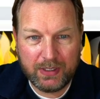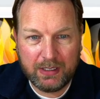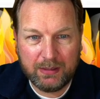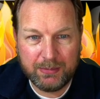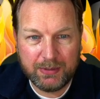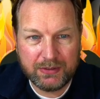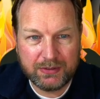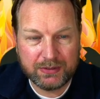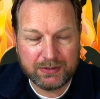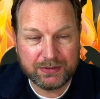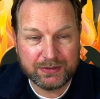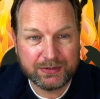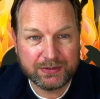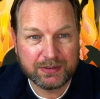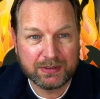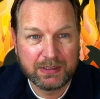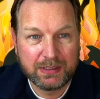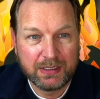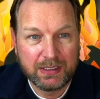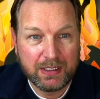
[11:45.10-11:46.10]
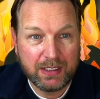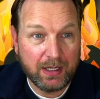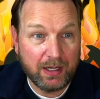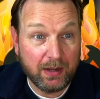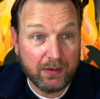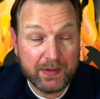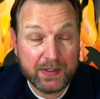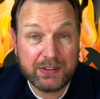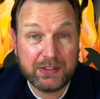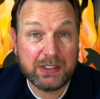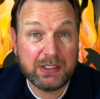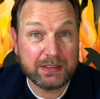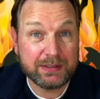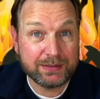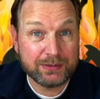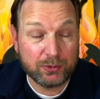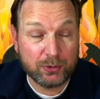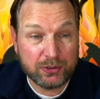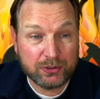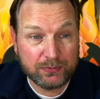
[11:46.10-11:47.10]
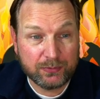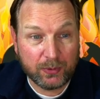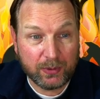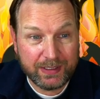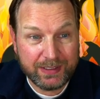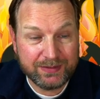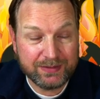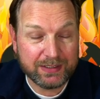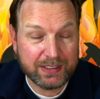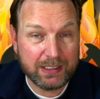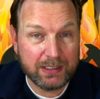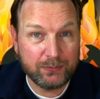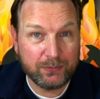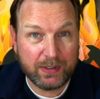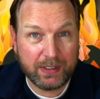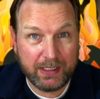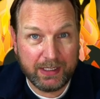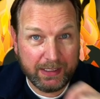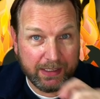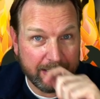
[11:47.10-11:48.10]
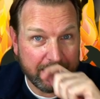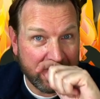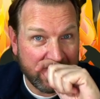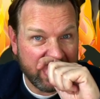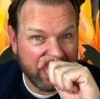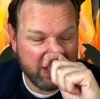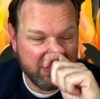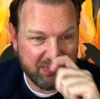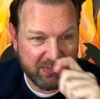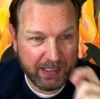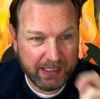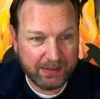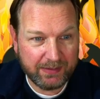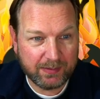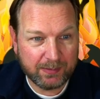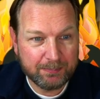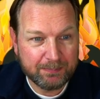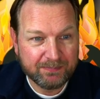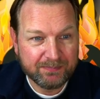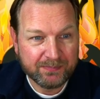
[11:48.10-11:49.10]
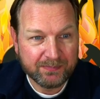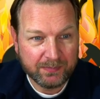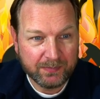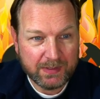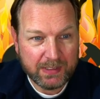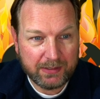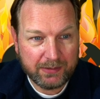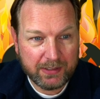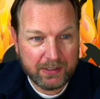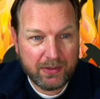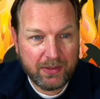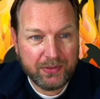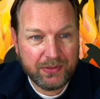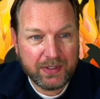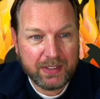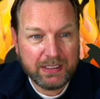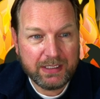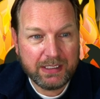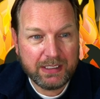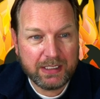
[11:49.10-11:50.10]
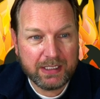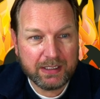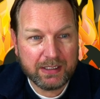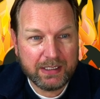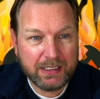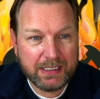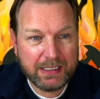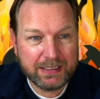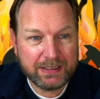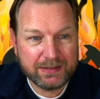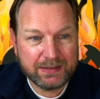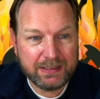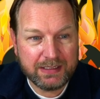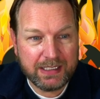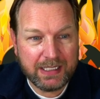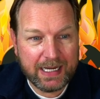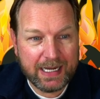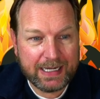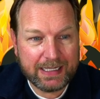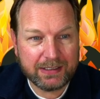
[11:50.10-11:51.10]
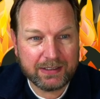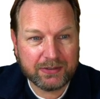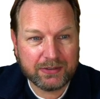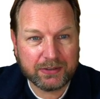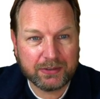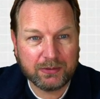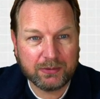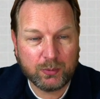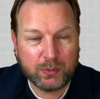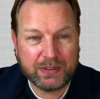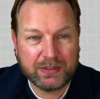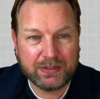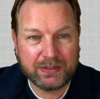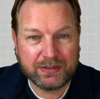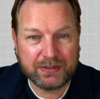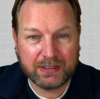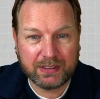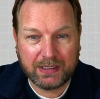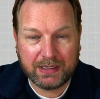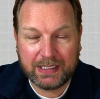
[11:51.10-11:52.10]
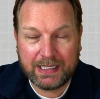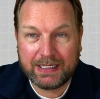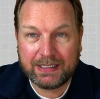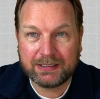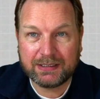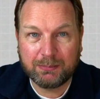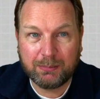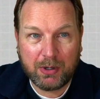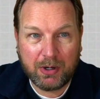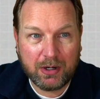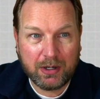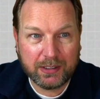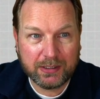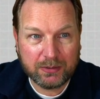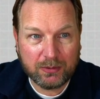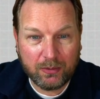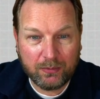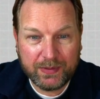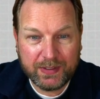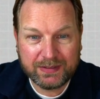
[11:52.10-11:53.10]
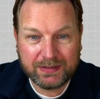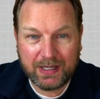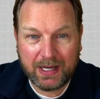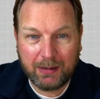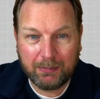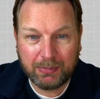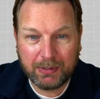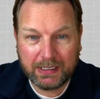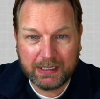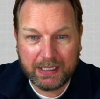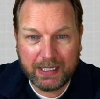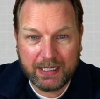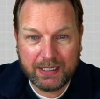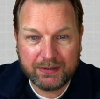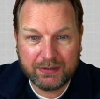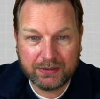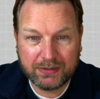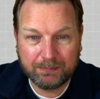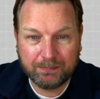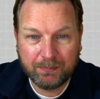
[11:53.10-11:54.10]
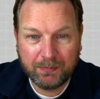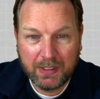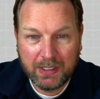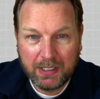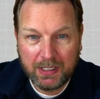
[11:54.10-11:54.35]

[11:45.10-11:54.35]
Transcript: images that you can search for inside of AiMate. Another thing here is the editor, which is the last part of this application,